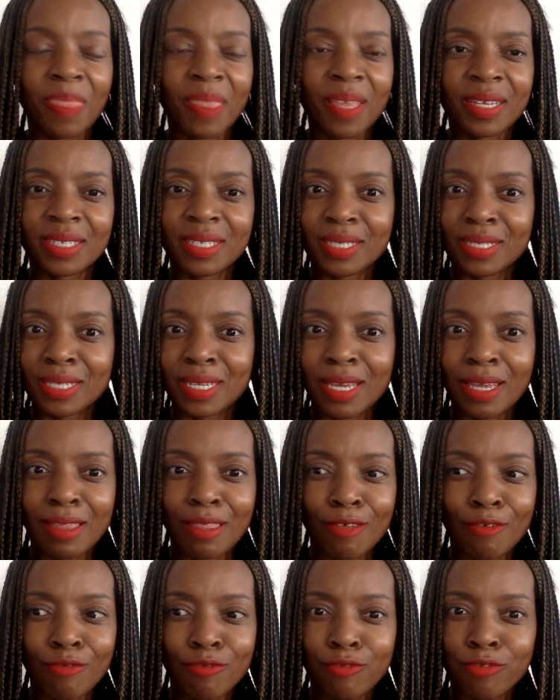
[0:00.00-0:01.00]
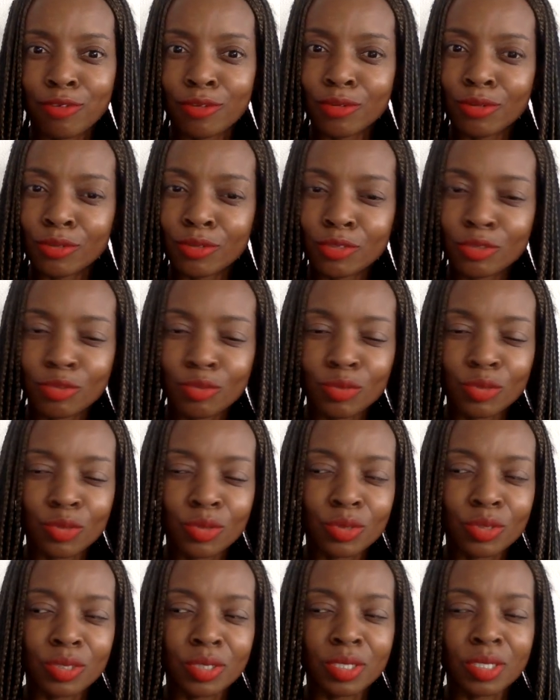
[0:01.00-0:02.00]
As I say, the flute
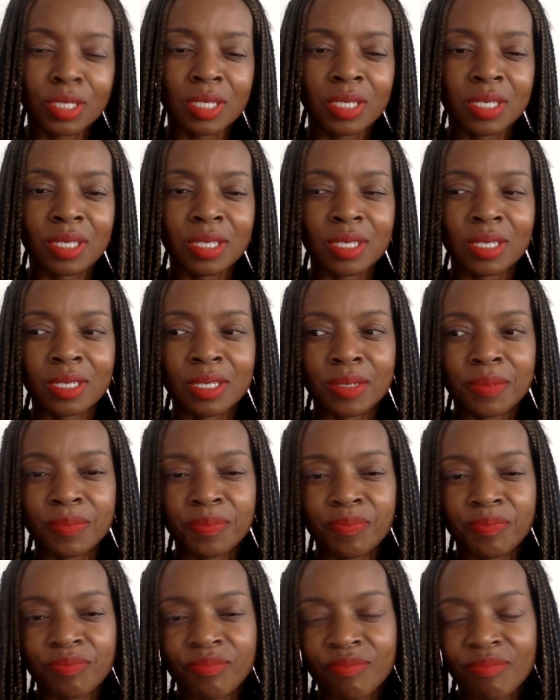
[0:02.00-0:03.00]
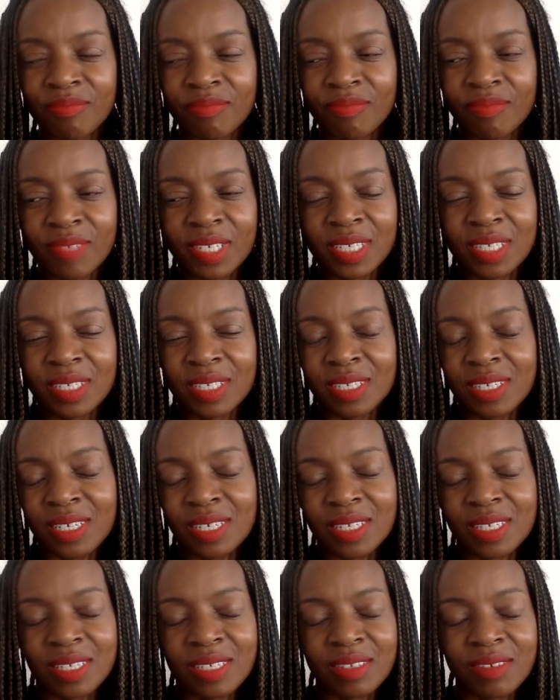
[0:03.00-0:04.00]
music is
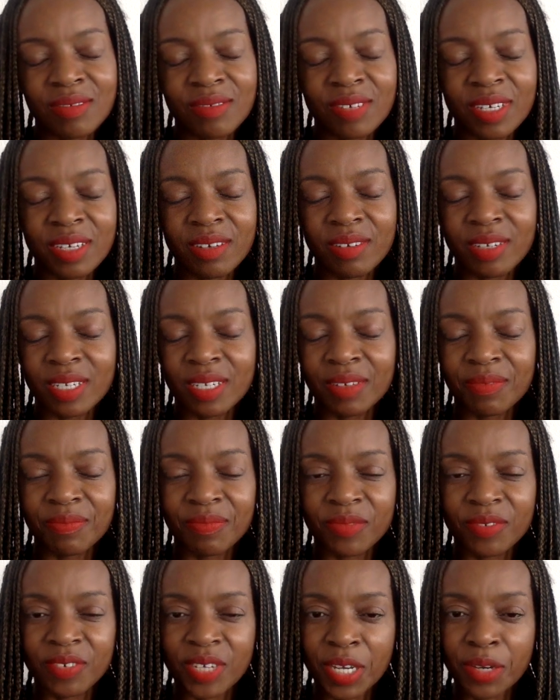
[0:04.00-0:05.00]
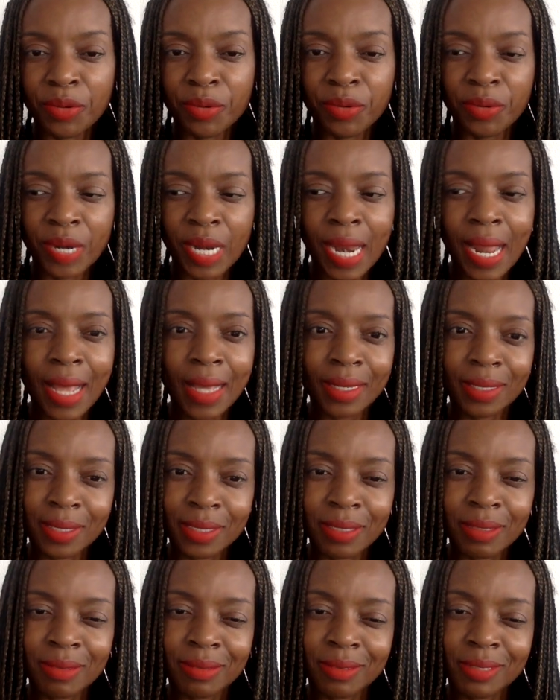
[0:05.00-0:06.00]
just very, very
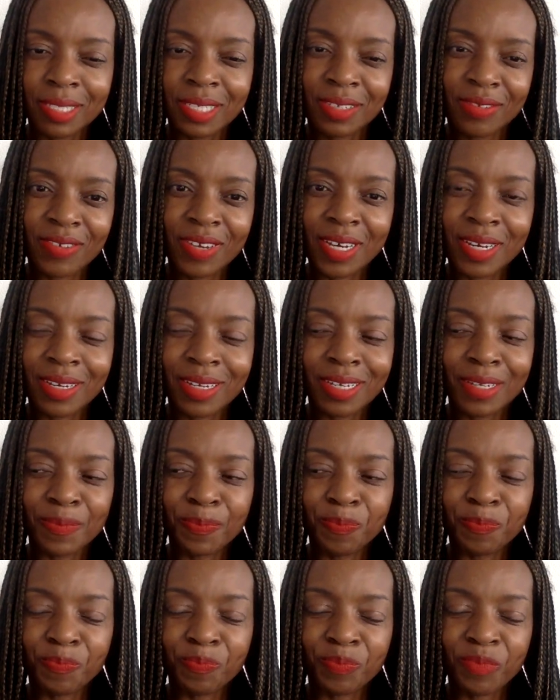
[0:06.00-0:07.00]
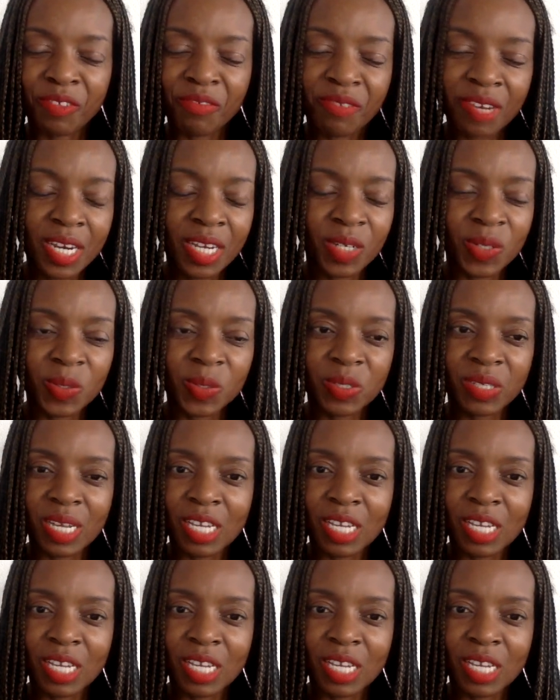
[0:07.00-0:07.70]
relaxing. It's very, very good.